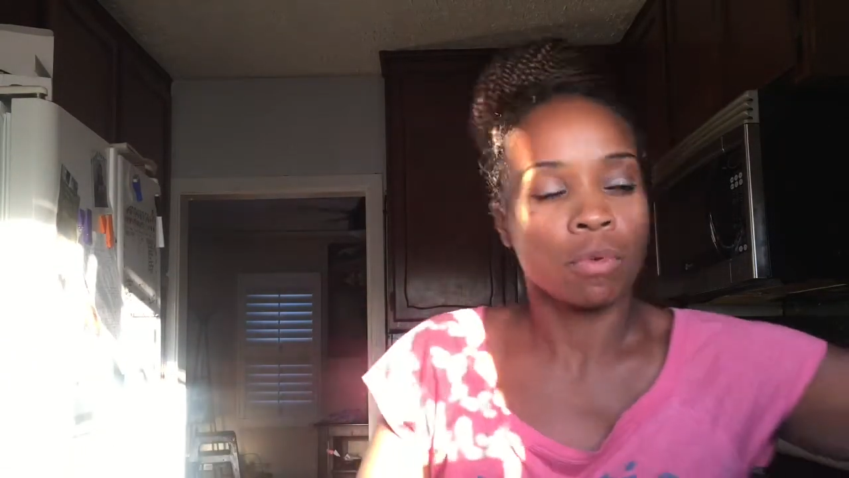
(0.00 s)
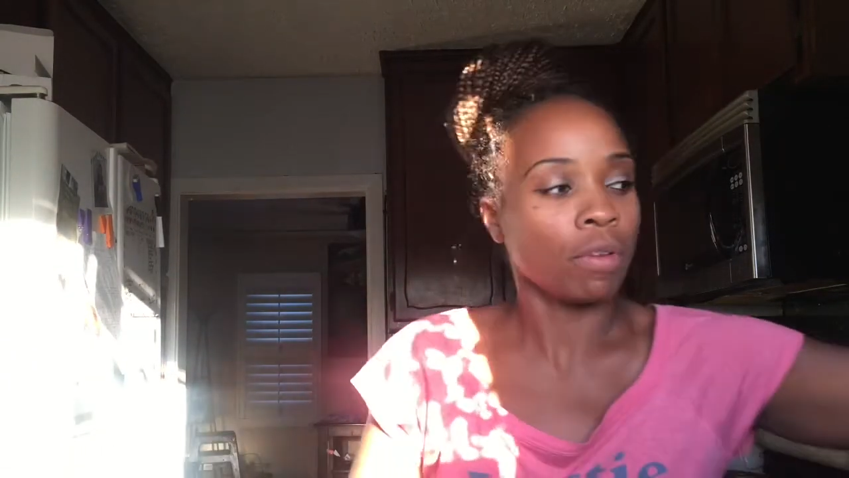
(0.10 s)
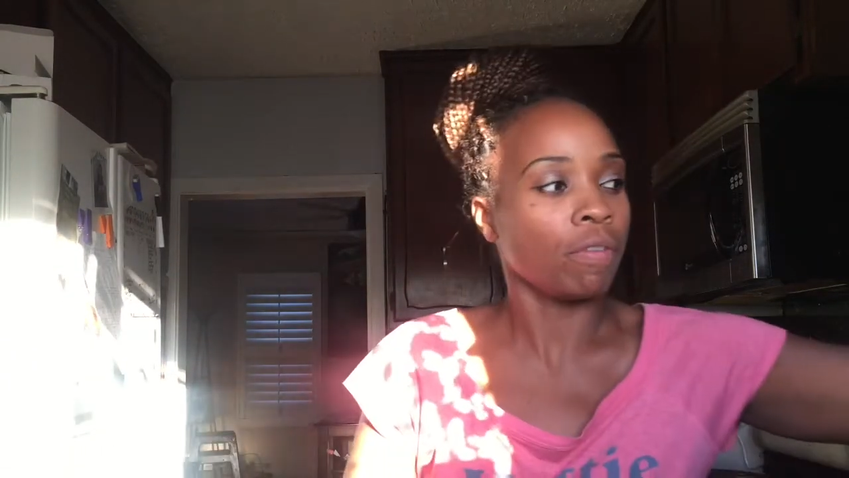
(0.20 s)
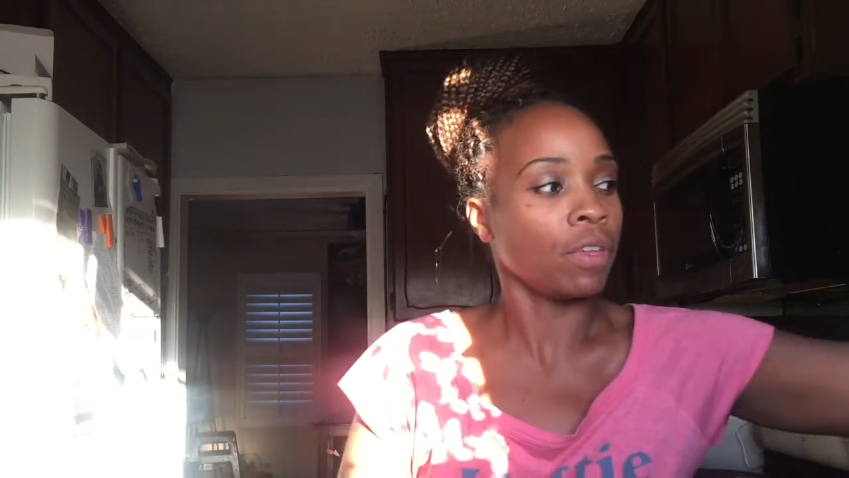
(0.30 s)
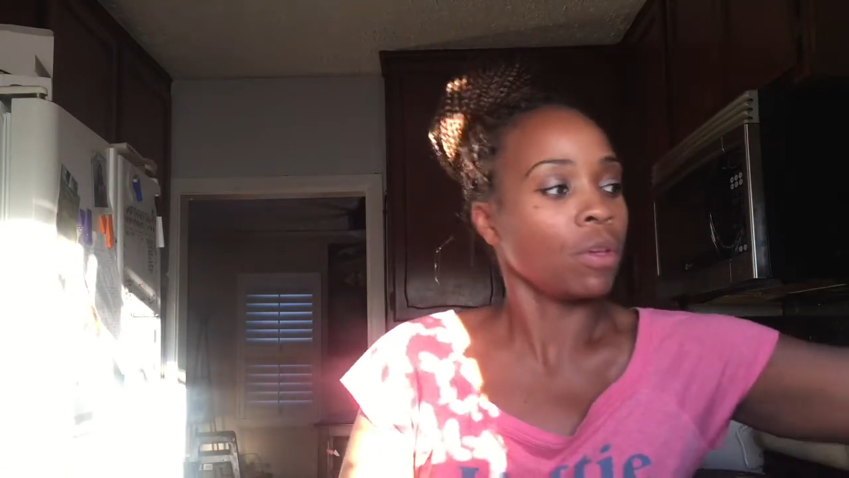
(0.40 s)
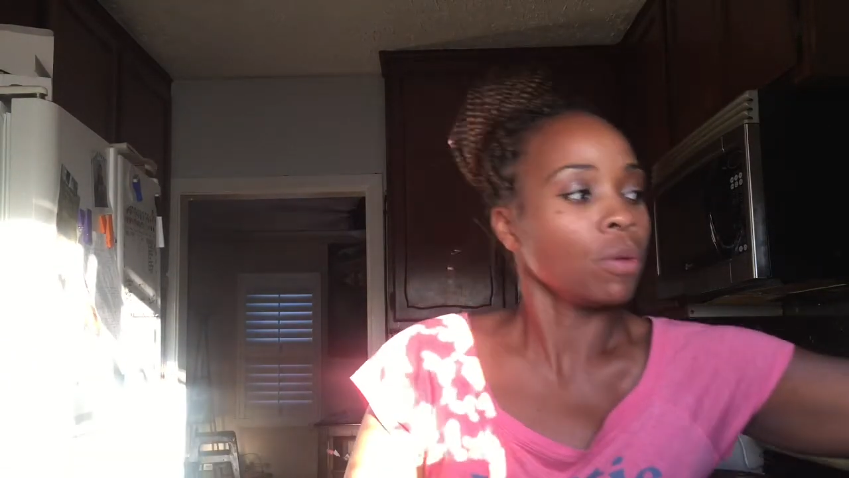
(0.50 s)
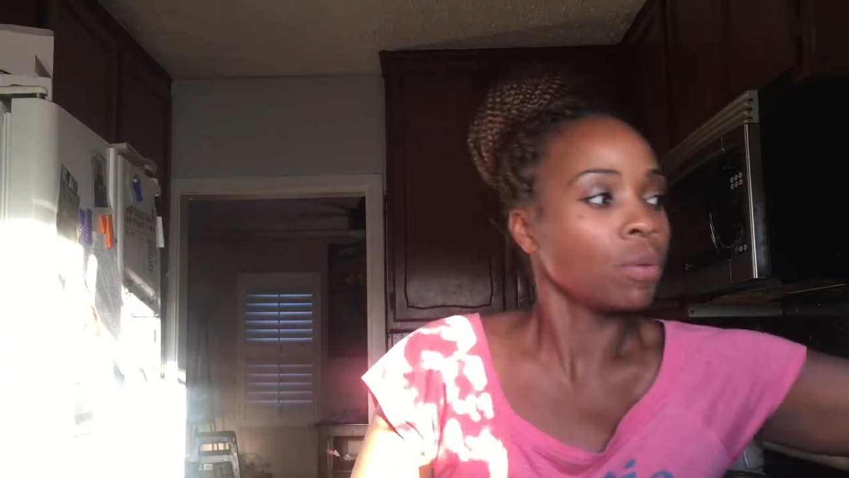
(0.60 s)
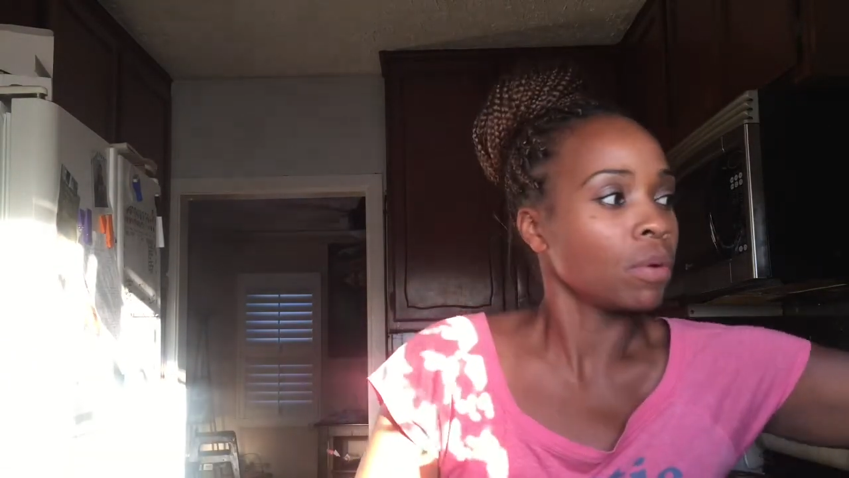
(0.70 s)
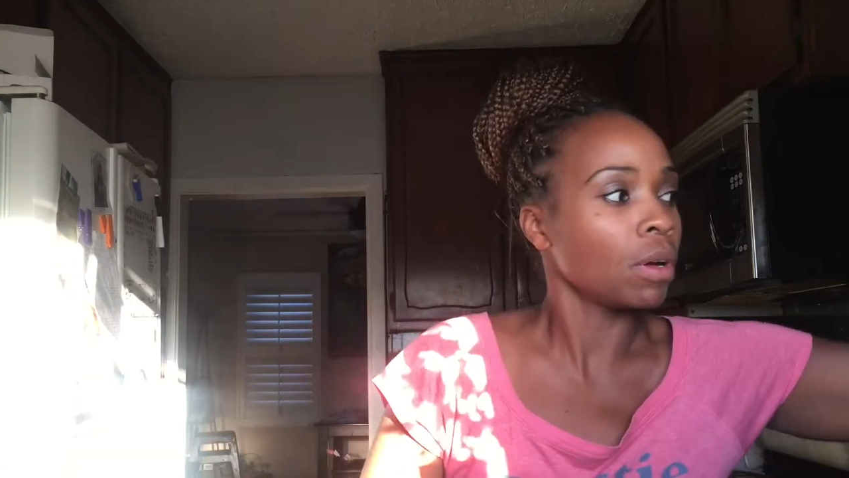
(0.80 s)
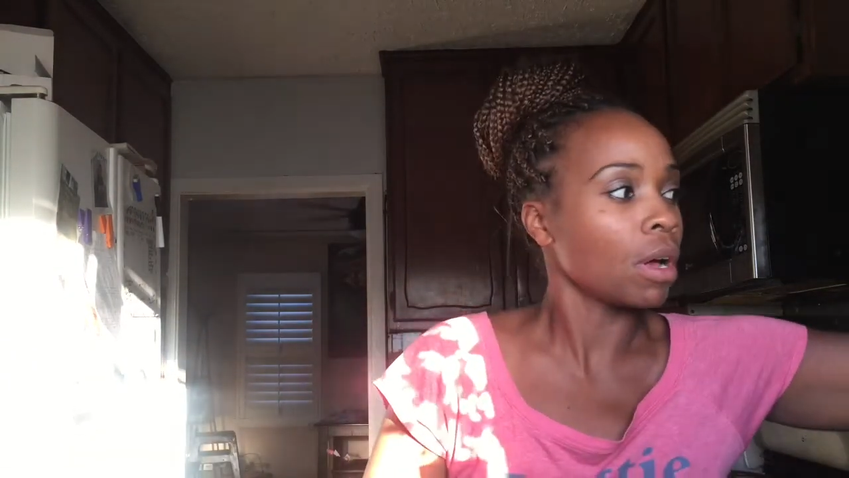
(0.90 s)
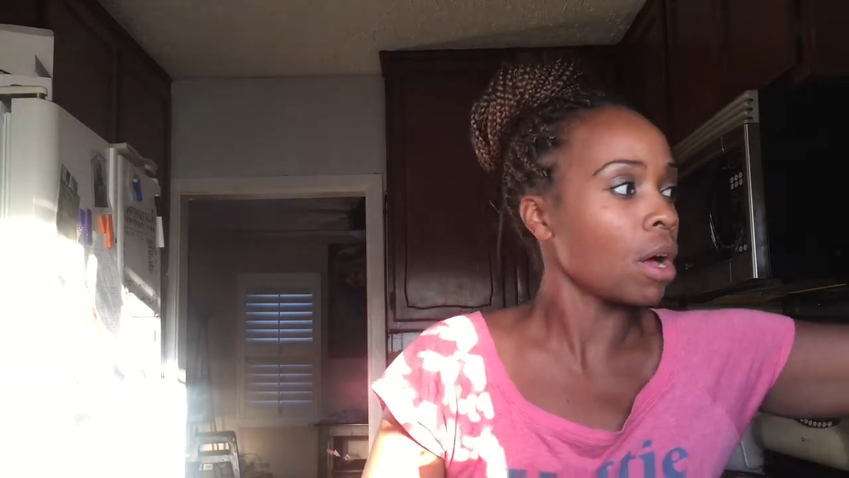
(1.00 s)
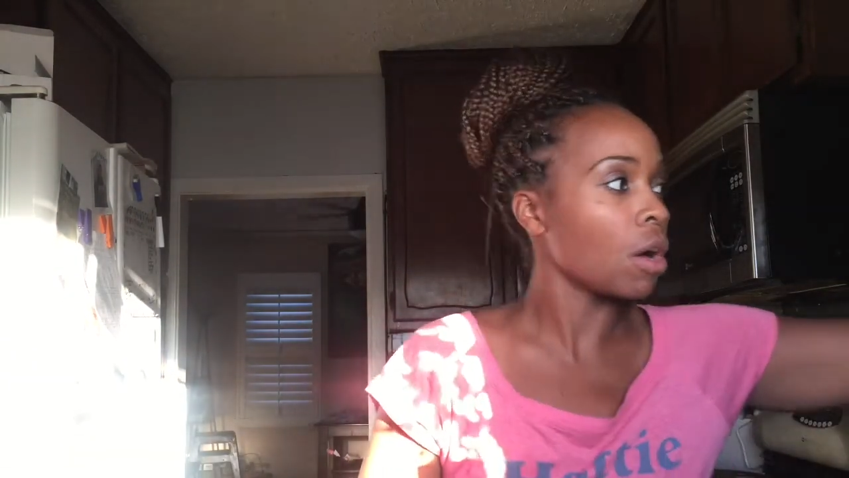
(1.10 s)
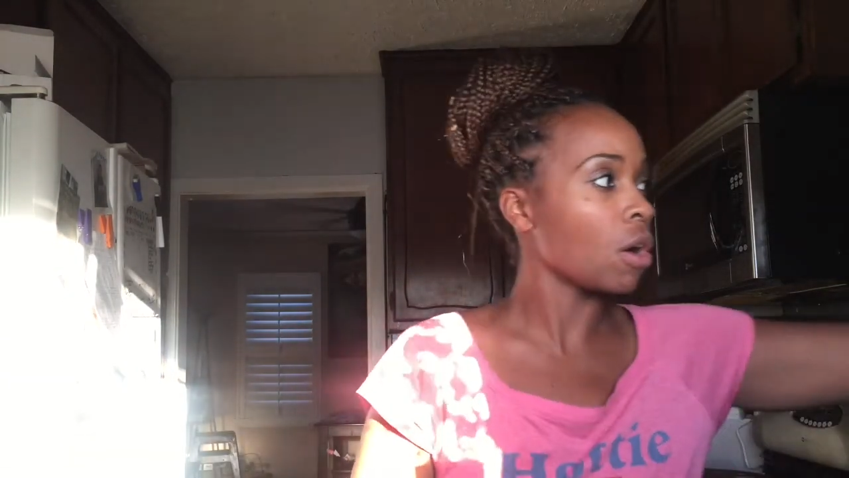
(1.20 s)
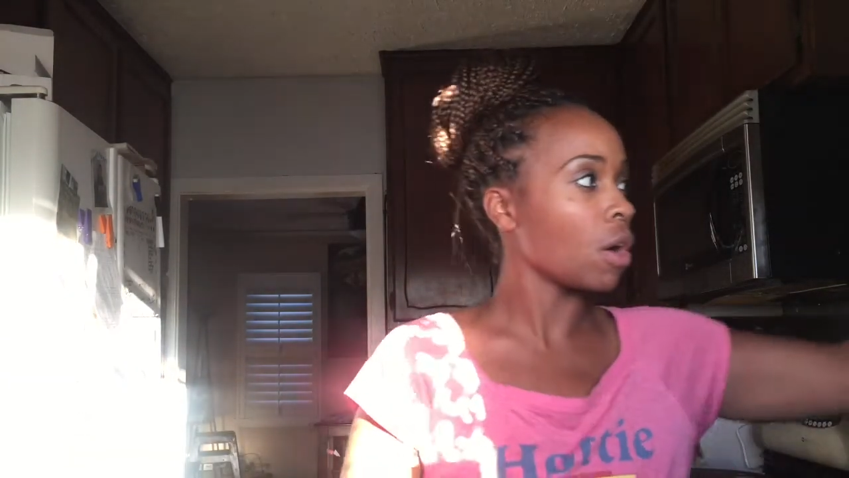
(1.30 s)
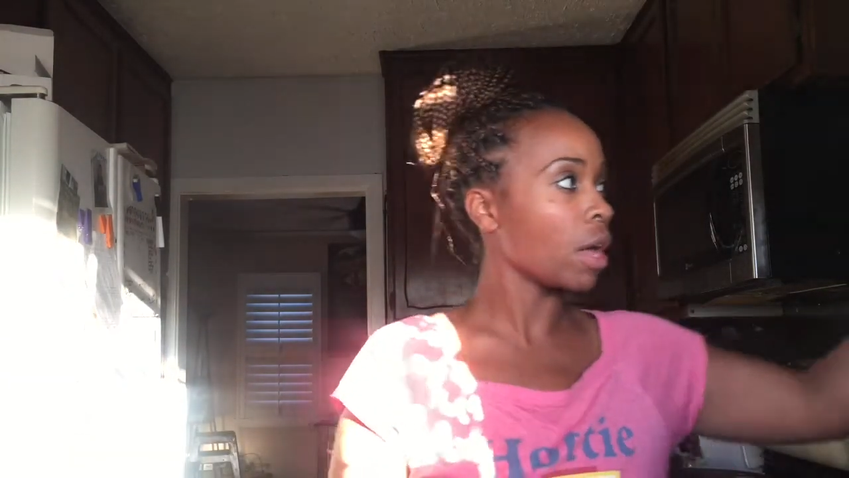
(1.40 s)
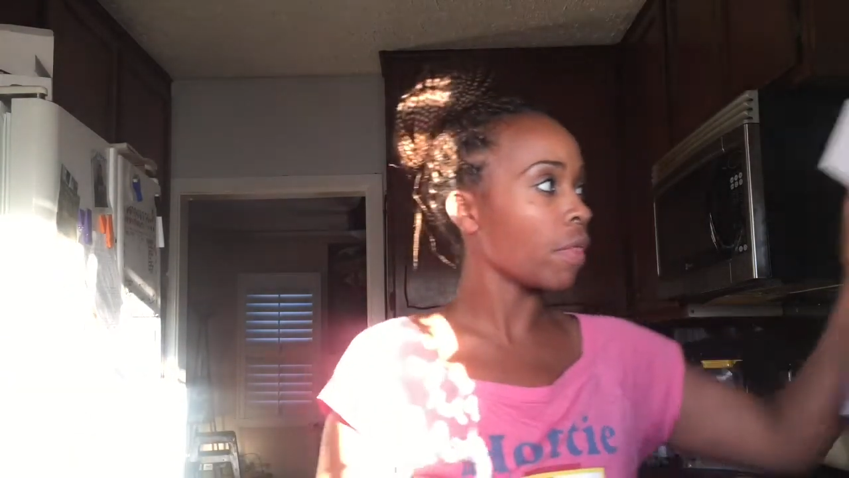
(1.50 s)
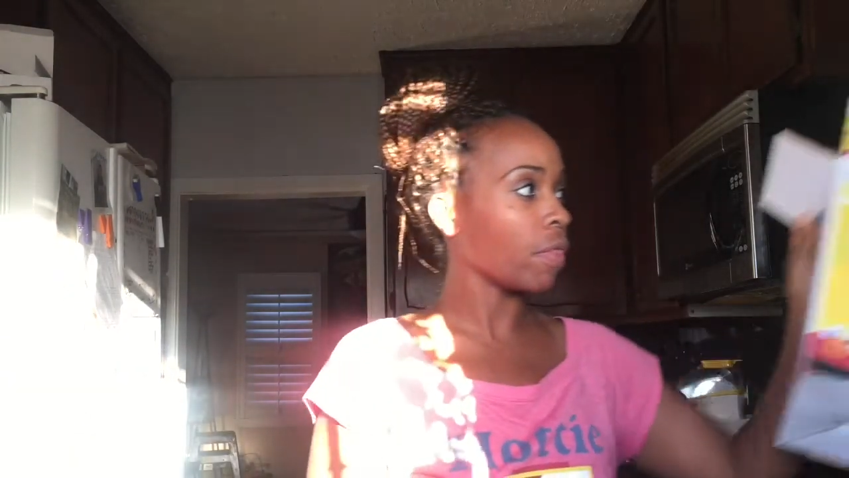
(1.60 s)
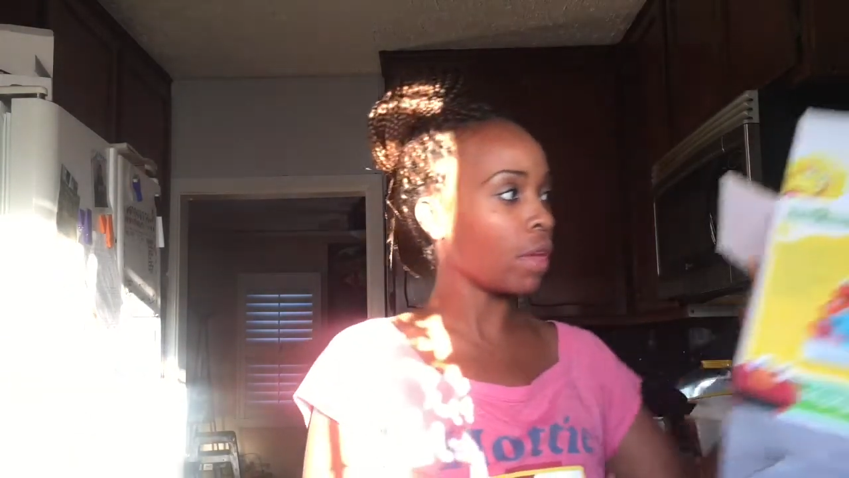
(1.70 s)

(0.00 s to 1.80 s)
review on